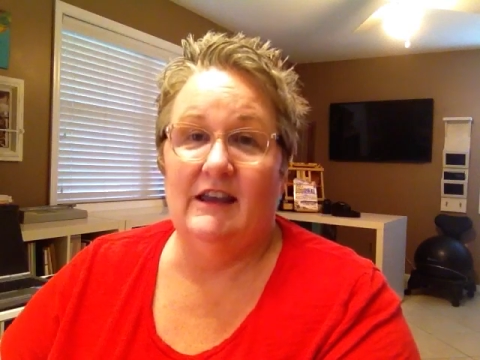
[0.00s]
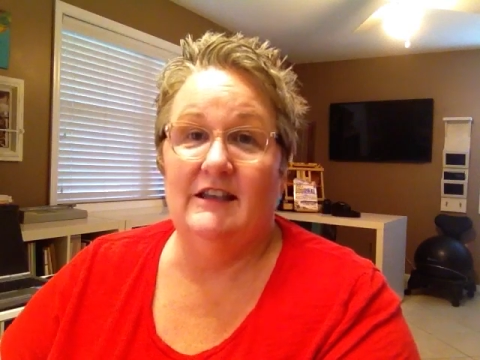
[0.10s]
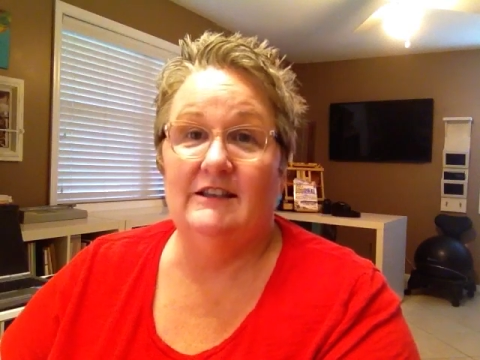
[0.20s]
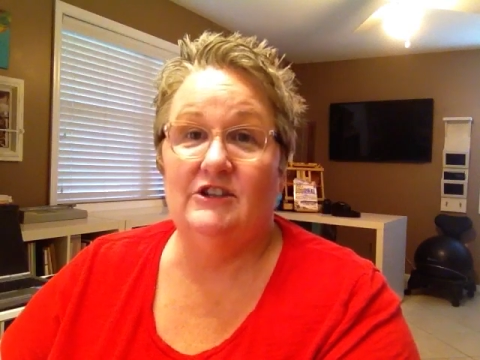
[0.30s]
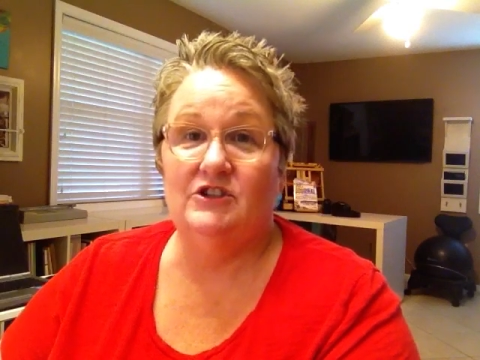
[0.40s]

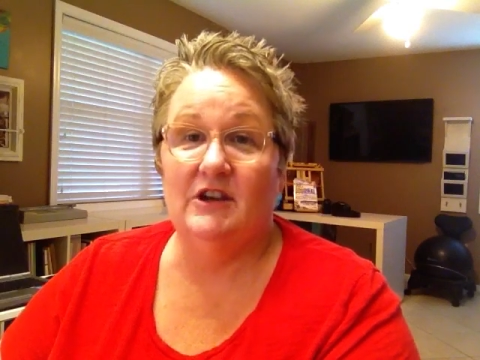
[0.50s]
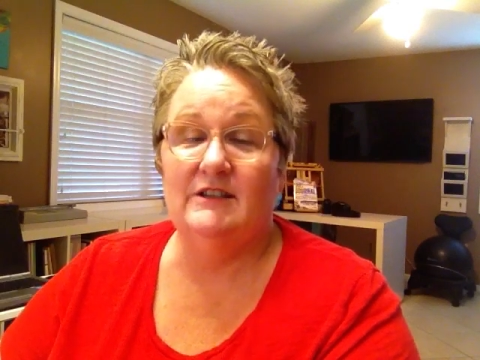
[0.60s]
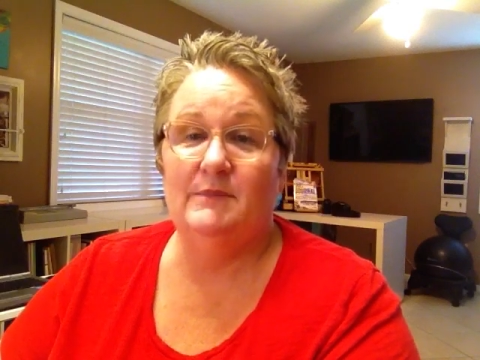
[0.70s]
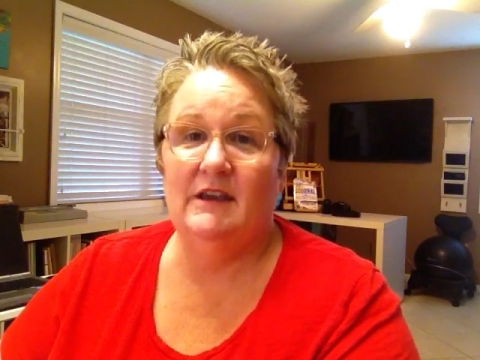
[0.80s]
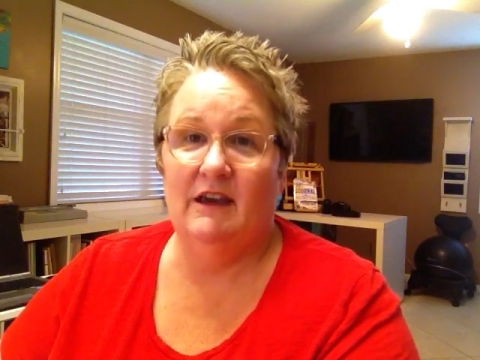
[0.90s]
is that
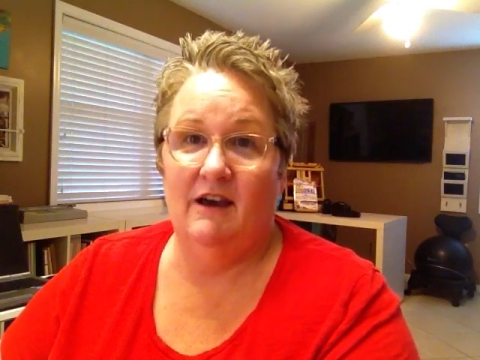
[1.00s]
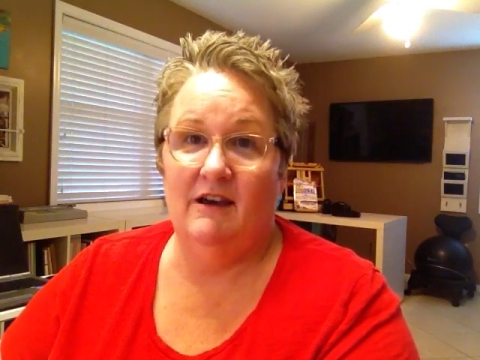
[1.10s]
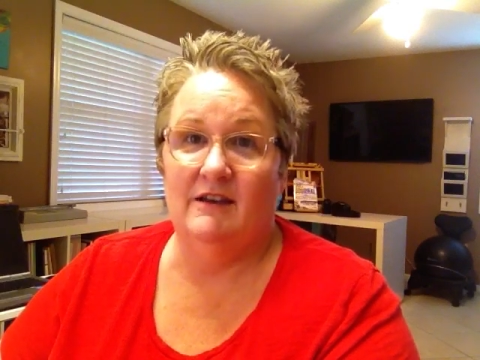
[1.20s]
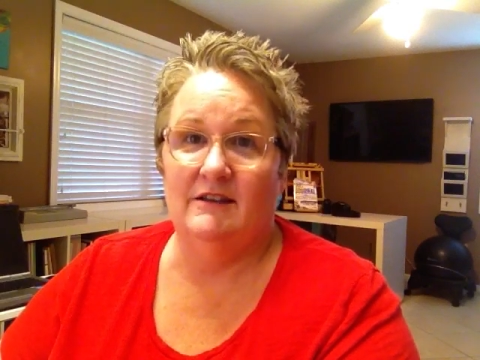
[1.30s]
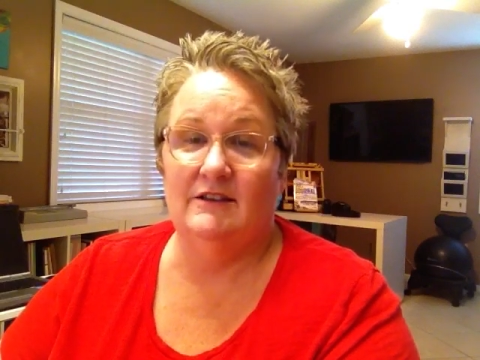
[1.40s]
just
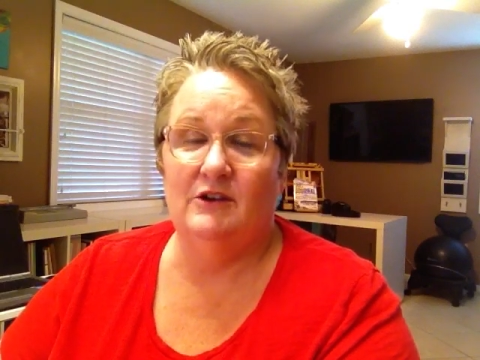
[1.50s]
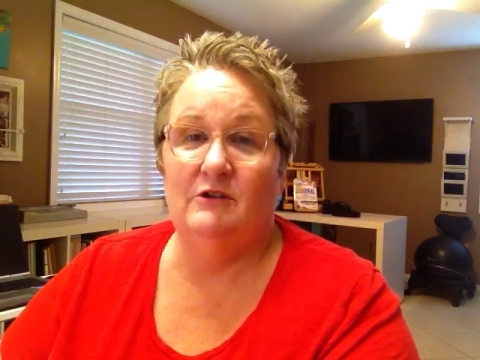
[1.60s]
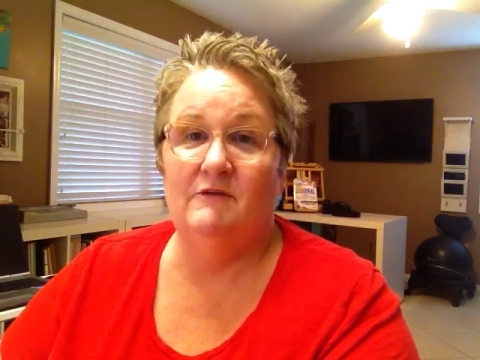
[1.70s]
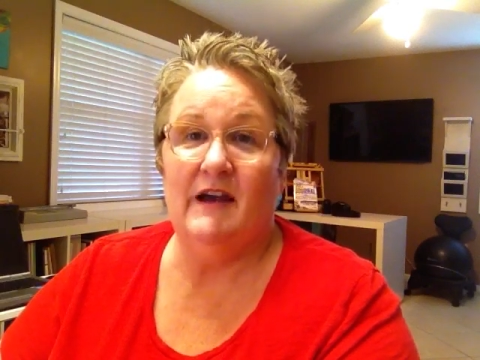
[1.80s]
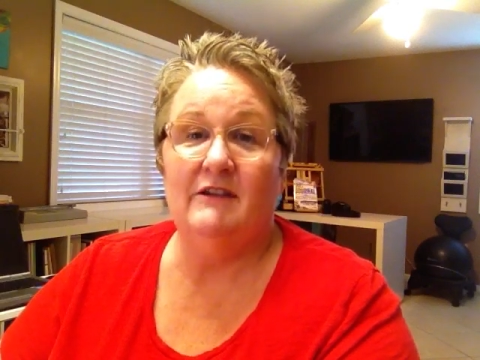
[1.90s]
because
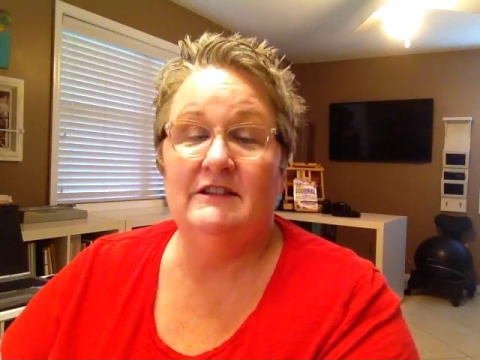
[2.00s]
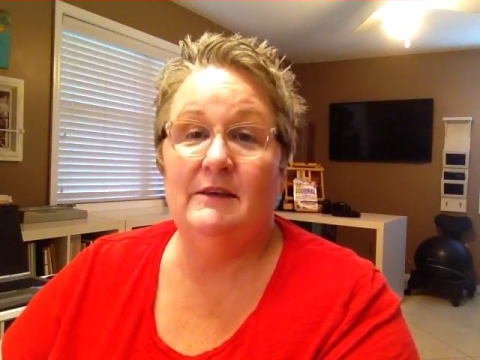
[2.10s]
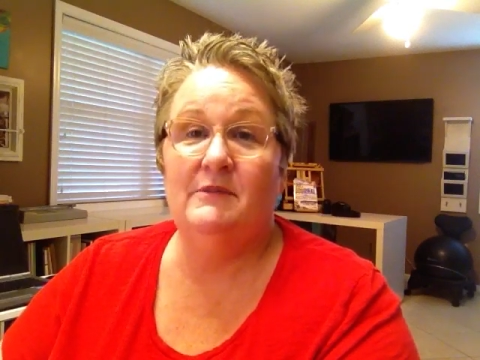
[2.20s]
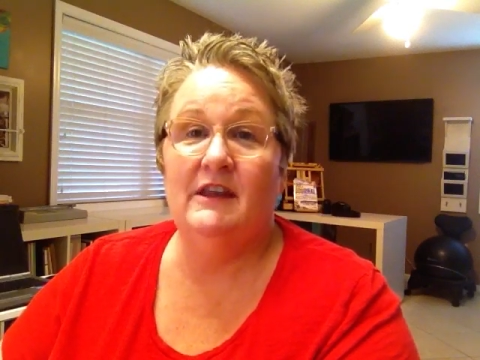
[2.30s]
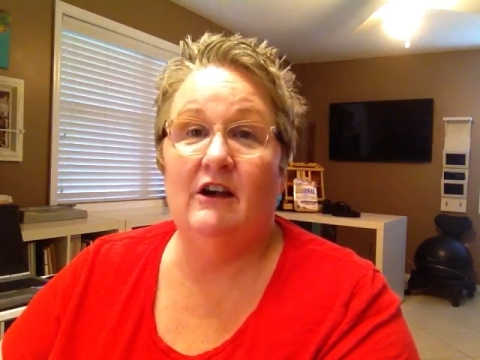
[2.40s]
you found
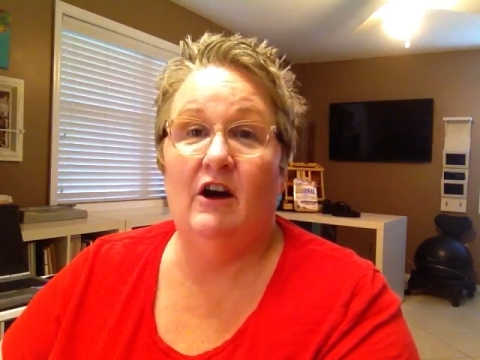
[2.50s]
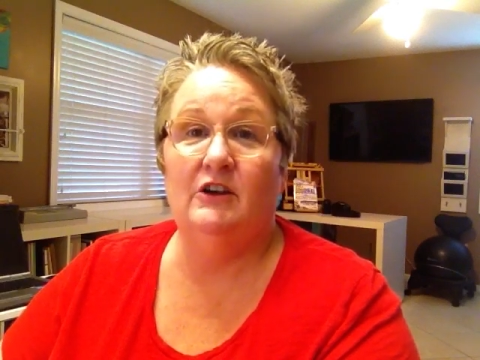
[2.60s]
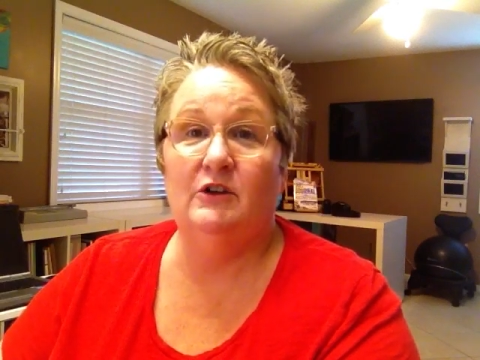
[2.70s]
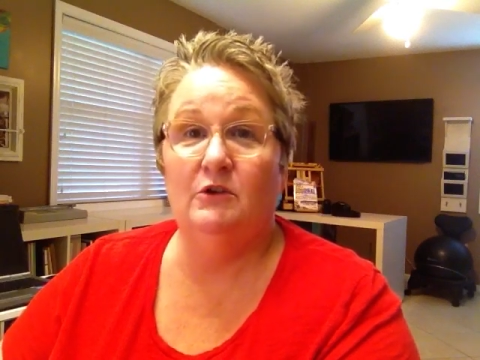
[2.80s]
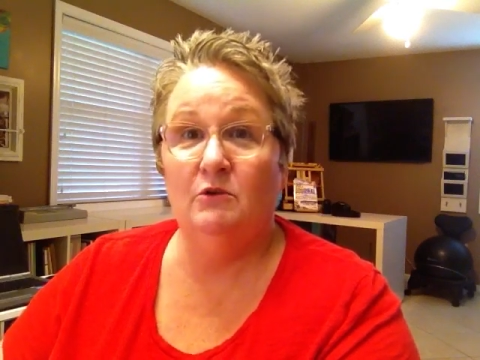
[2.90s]
something
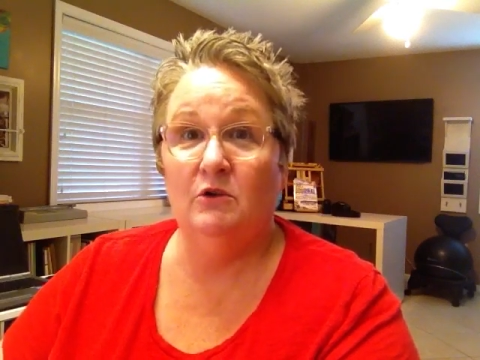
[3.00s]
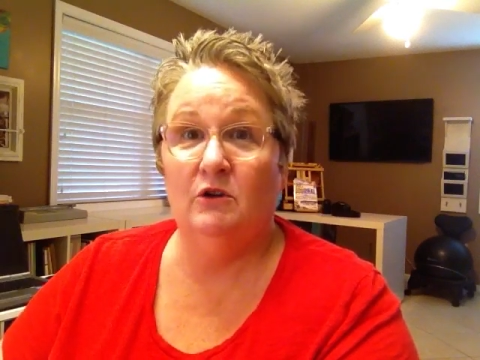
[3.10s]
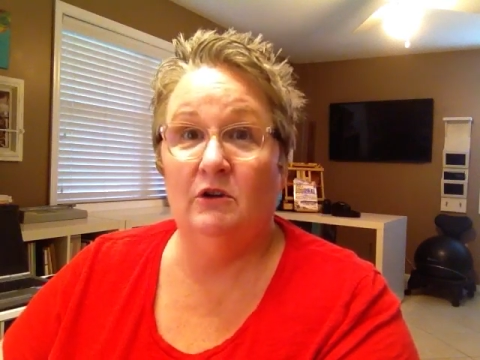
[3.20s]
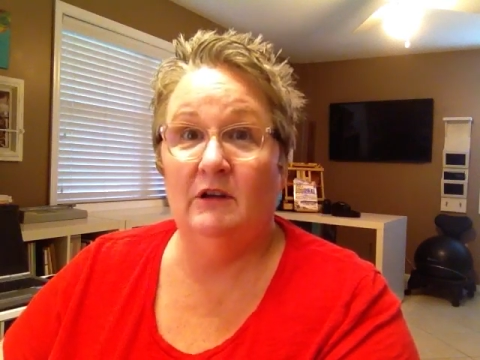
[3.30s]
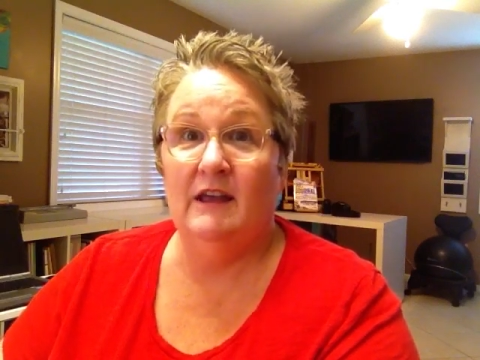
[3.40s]
on
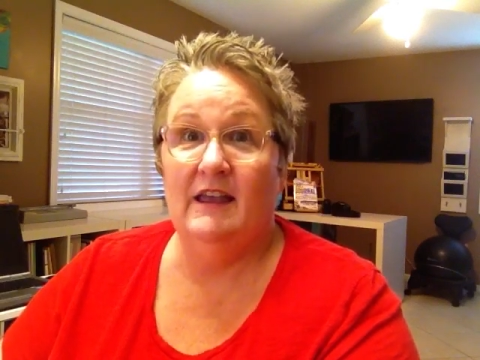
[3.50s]
Google